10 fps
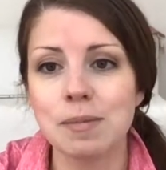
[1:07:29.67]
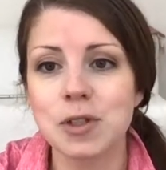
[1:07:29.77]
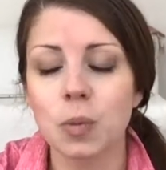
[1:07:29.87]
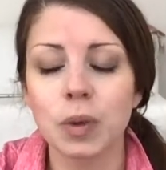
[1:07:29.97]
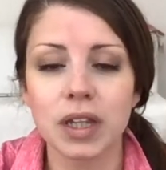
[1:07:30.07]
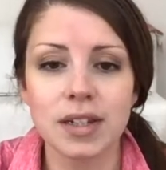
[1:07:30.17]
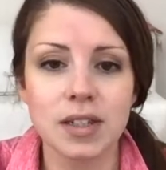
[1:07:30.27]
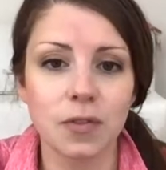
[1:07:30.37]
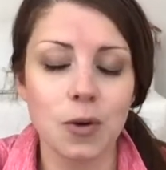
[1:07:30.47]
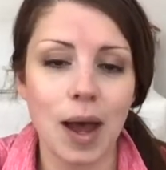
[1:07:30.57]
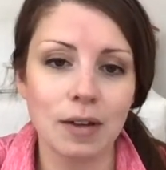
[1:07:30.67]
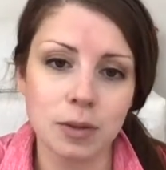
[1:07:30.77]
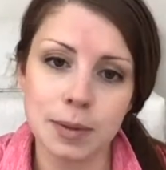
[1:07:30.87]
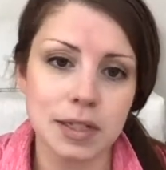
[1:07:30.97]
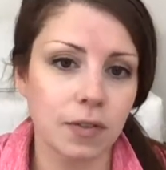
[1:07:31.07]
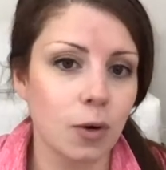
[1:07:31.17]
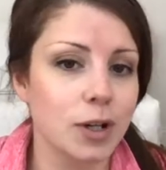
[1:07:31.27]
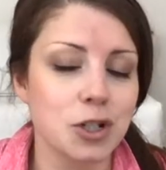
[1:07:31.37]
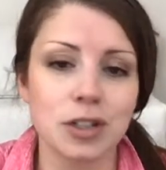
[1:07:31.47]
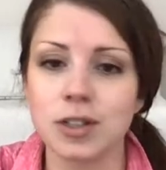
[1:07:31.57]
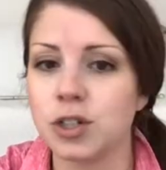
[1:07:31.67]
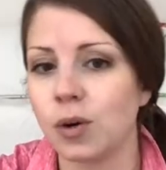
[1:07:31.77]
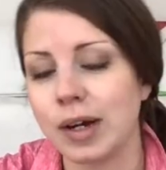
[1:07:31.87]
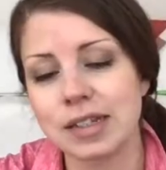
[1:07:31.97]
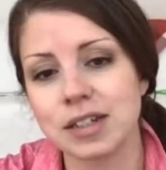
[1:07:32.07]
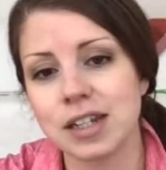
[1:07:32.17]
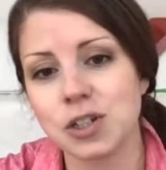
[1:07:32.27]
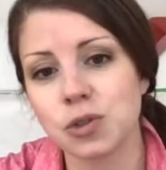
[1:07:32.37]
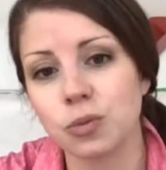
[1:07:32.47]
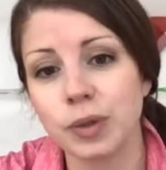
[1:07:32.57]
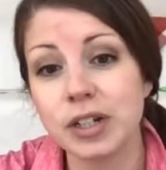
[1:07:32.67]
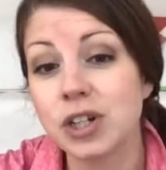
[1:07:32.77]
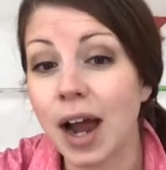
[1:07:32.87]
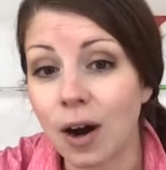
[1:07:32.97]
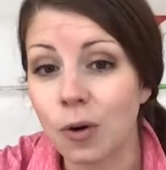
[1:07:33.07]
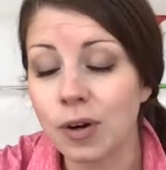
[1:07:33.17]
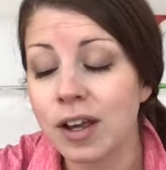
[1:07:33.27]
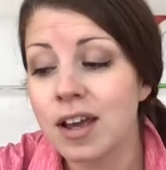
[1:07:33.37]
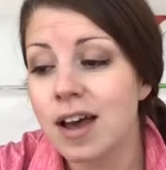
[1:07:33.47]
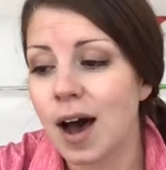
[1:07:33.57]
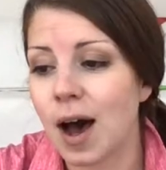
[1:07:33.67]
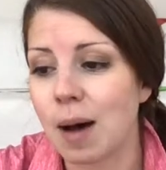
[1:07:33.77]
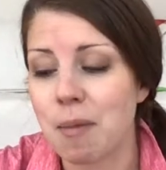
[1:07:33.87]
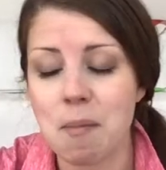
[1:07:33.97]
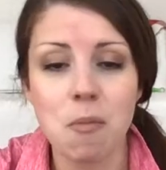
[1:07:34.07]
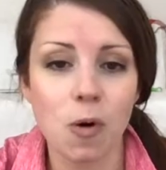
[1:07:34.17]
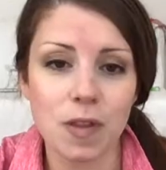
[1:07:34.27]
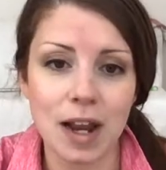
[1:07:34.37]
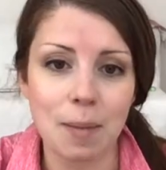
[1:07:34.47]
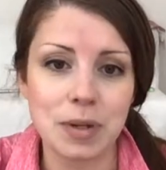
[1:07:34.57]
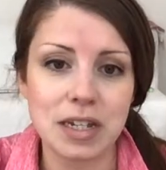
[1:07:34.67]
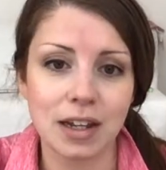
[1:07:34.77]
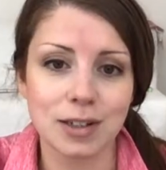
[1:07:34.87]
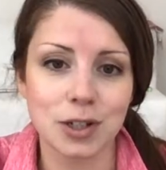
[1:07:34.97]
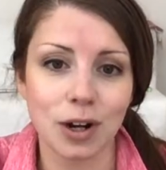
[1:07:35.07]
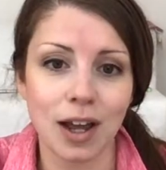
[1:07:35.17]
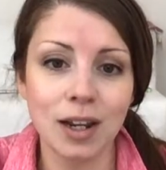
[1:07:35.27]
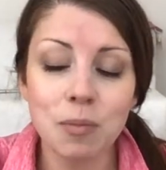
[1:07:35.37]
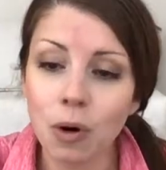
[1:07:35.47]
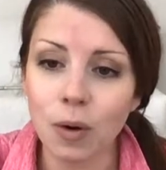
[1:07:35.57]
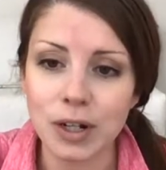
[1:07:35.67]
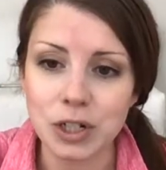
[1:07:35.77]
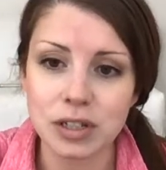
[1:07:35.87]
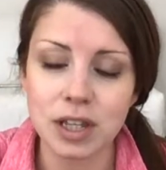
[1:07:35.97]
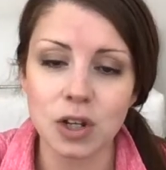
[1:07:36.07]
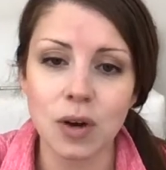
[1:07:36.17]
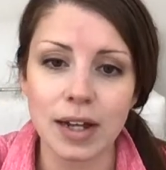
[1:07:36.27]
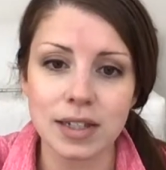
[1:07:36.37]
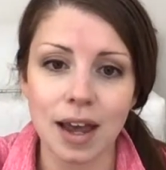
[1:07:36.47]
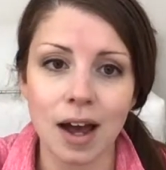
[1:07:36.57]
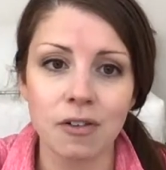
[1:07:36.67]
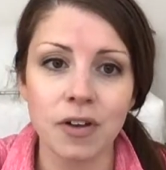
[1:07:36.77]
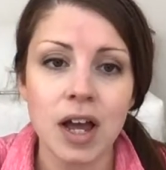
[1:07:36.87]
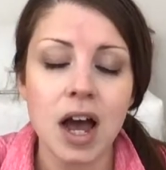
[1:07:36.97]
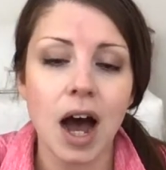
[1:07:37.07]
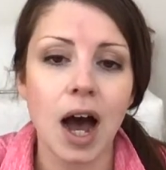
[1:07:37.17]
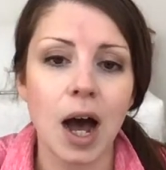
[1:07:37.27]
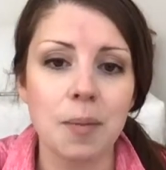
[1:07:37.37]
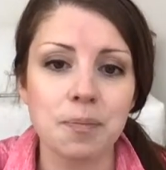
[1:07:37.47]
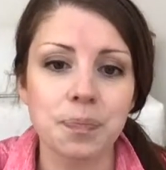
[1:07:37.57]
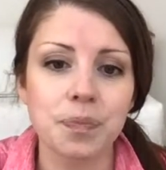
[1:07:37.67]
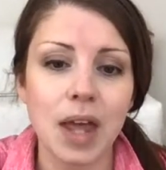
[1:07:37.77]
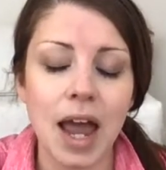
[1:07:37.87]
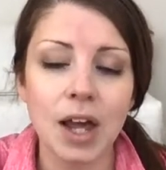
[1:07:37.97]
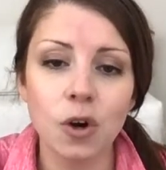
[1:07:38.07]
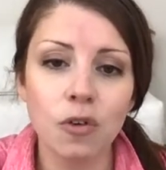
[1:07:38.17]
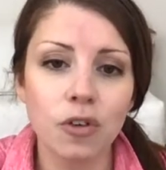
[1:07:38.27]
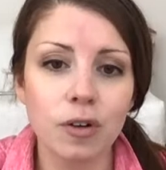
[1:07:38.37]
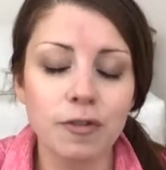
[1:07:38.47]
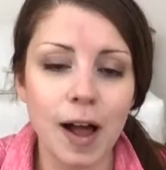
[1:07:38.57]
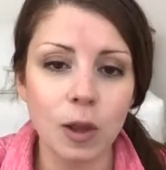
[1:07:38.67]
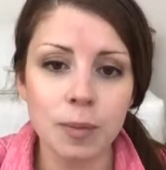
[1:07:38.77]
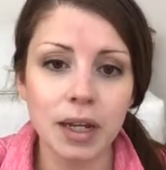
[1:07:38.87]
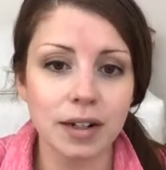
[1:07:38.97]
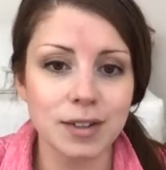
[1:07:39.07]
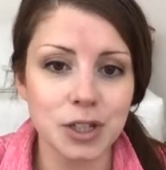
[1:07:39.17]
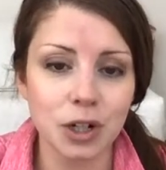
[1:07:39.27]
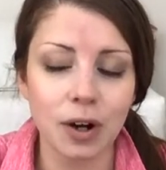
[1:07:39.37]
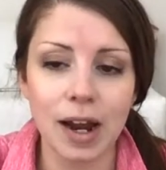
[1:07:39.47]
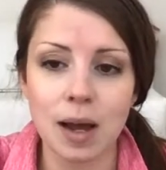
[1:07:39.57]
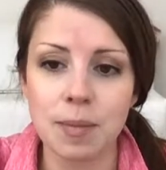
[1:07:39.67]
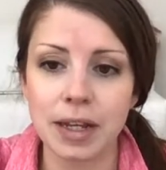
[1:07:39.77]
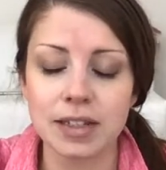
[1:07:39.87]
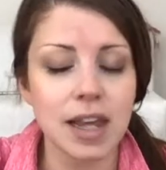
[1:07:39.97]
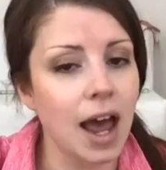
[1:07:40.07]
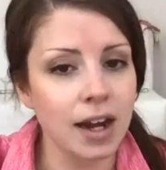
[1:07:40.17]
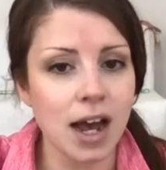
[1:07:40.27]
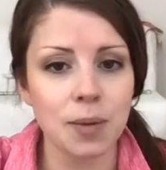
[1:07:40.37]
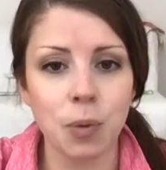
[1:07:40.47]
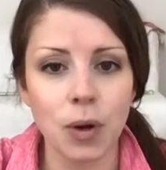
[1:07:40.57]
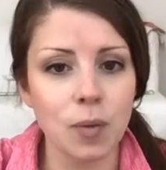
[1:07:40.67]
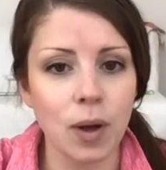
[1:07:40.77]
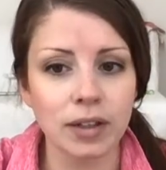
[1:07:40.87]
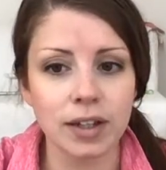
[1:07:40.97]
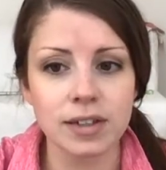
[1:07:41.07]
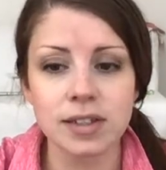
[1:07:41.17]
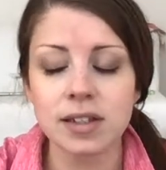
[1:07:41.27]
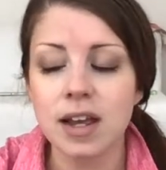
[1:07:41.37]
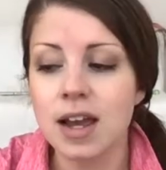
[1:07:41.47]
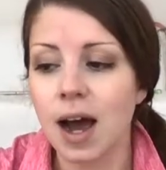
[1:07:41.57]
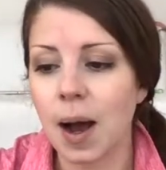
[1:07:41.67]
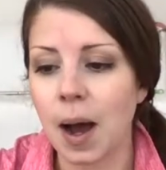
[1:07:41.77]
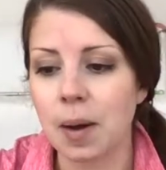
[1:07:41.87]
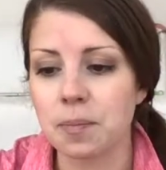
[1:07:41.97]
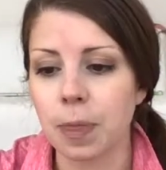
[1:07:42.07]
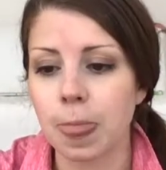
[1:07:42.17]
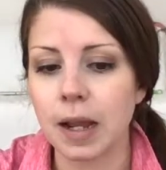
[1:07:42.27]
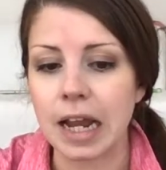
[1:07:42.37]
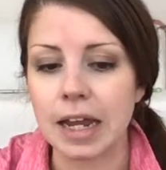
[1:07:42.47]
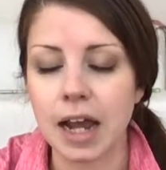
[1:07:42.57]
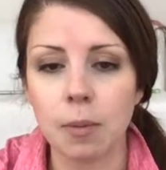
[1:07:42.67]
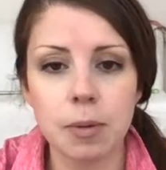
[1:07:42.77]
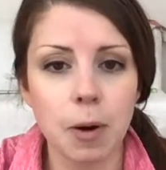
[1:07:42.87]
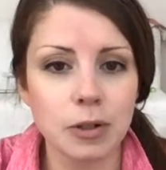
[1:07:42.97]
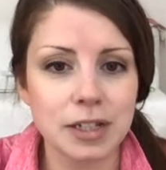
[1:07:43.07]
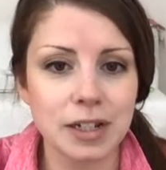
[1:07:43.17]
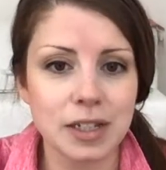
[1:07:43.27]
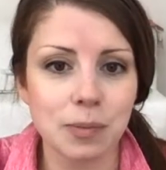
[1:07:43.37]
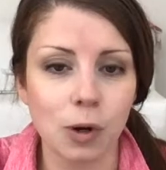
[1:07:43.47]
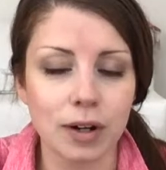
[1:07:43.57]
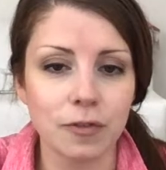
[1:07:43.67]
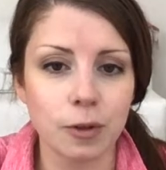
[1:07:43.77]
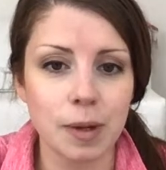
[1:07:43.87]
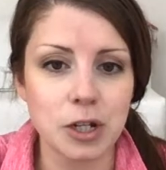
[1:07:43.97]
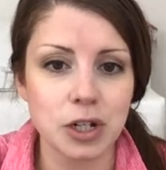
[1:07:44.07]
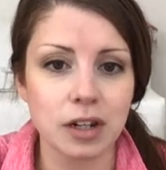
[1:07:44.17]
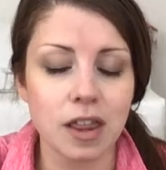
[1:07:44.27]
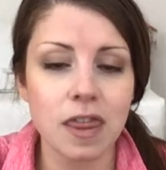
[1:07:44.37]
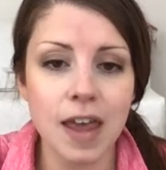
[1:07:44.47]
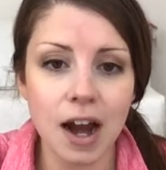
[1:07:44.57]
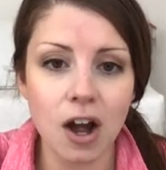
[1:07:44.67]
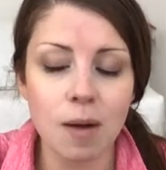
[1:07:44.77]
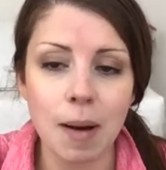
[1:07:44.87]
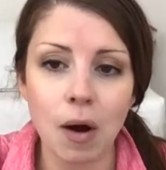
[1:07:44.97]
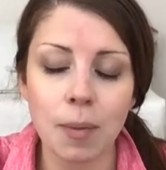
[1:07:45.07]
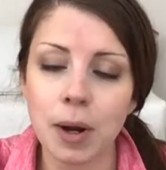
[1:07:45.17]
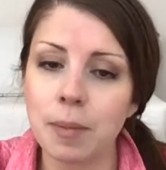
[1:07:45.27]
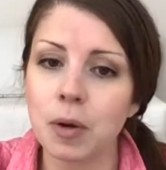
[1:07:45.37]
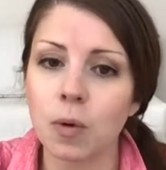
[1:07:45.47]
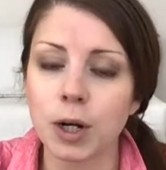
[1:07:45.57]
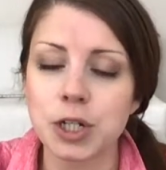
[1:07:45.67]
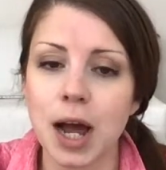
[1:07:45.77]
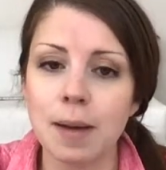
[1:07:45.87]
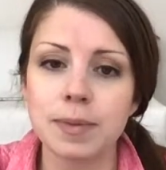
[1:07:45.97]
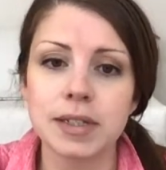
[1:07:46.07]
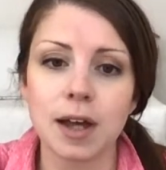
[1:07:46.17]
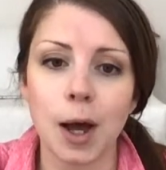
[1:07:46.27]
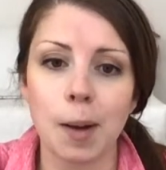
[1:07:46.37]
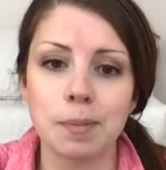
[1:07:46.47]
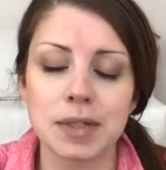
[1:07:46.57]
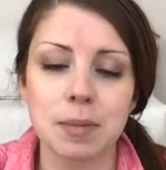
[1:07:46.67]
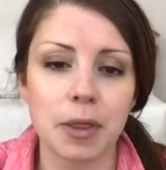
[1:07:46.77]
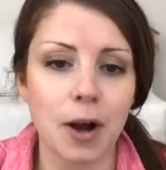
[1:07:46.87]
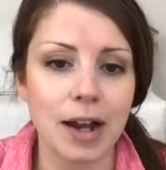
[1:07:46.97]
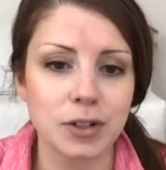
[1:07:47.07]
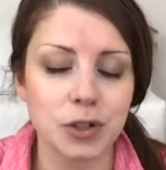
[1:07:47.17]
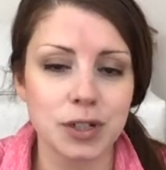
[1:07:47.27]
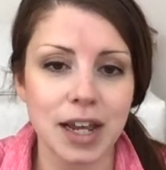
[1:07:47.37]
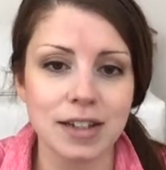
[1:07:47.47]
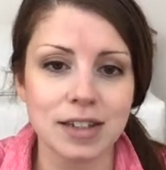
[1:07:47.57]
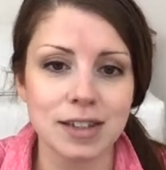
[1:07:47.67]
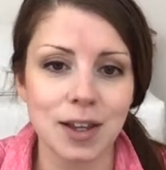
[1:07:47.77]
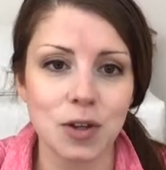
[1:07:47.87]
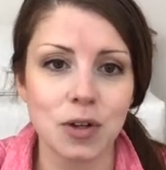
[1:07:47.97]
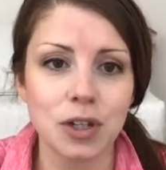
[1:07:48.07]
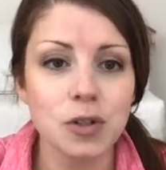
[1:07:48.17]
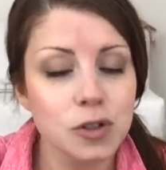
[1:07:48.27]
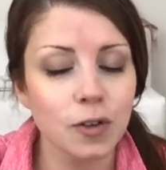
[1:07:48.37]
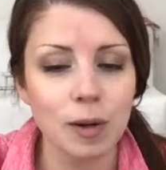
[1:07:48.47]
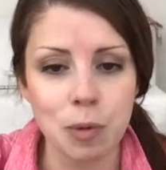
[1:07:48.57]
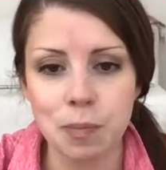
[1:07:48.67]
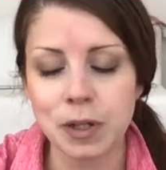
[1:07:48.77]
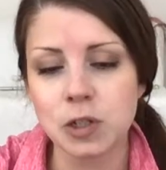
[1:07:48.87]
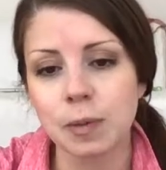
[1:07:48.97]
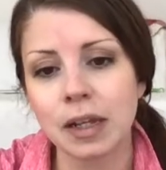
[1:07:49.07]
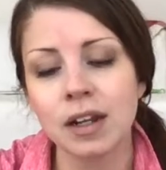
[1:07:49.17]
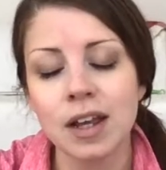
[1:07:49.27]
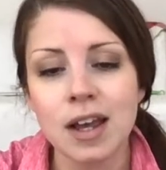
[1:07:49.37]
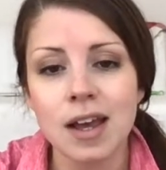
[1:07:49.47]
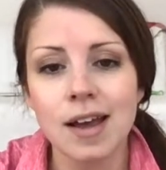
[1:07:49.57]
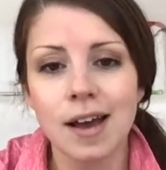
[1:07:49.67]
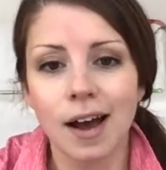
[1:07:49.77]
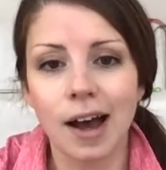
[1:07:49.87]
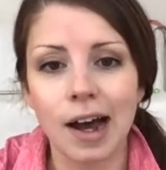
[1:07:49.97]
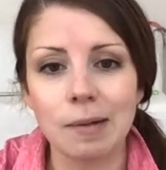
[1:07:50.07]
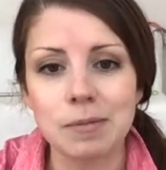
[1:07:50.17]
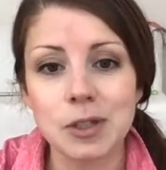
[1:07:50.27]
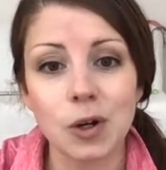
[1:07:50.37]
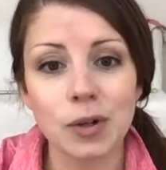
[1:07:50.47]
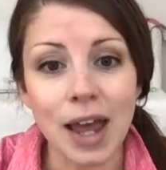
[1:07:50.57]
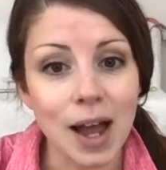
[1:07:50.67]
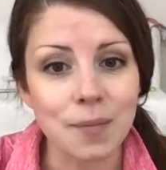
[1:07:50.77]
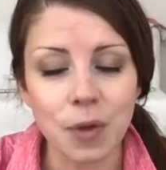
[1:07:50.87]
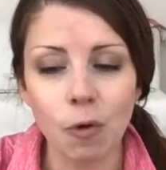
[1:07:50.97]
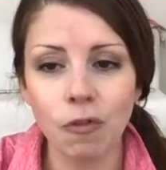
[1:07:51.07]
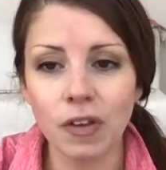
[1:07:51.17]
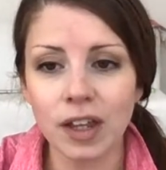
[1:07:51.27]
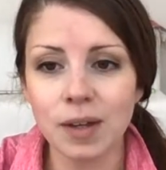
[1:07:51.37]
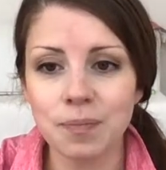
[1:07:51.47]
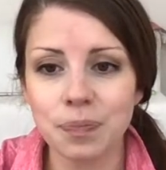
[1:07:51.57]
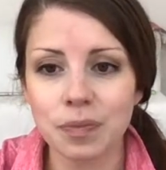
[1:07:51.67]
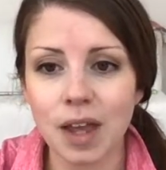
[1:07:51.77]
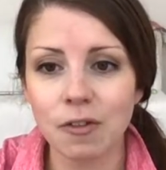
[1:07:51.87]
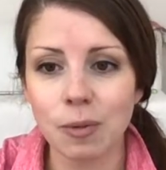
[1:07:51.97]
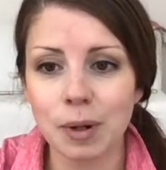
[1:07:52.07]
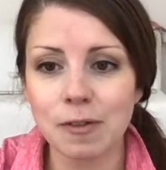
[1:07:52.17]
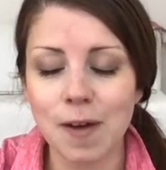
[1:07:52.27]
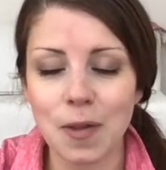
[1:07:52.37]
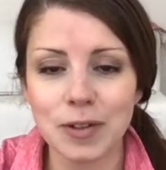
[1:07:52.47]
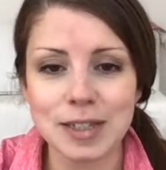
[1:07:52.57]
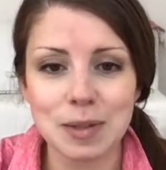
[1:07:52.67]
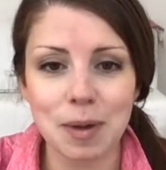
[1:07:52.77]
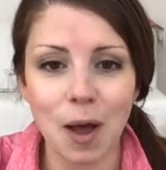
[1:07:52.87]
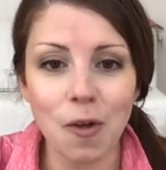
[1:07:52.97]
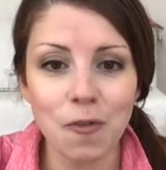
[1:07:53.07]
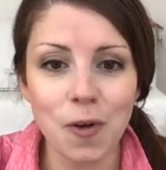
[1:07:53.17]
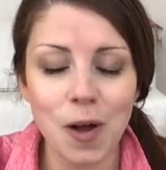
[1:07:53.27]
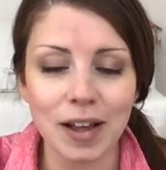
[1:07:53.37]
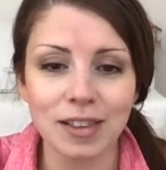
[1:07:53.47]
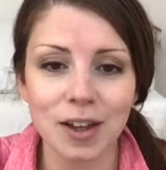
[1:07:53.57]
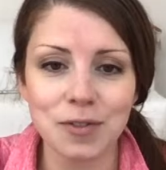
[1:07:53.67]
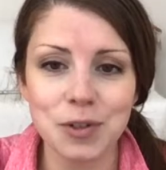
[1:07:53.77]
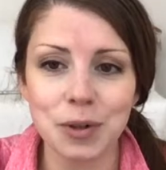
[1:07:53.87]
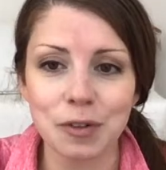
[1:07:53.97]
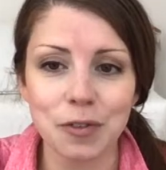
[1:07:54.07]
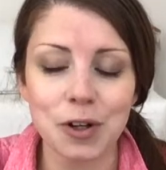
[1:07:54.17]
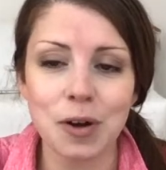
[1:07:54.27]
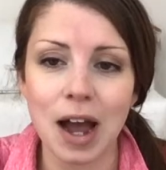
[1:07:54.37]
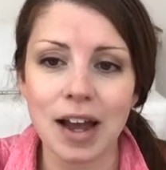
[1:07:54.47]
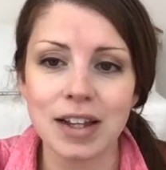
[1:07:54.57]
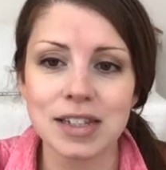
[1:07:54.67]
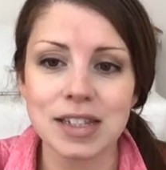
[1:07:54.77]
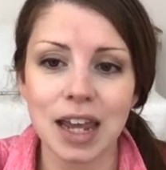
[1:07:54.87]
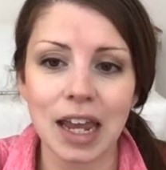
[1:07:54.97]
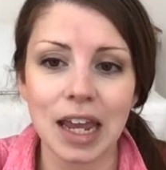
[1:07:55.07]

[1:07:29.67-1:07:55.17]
So please, if you have specific questions, don't hesitate to reach out. I'm more than happy to answer any more questions that you guys have. Head over, follow me on Instagram. It's @OnPointe and I'll be posting some more information there about upcoming workshops, some other exercises that you can use for hip impingement. So yeah, hopefully everybody found this to be helpful. I love doing it for you guys.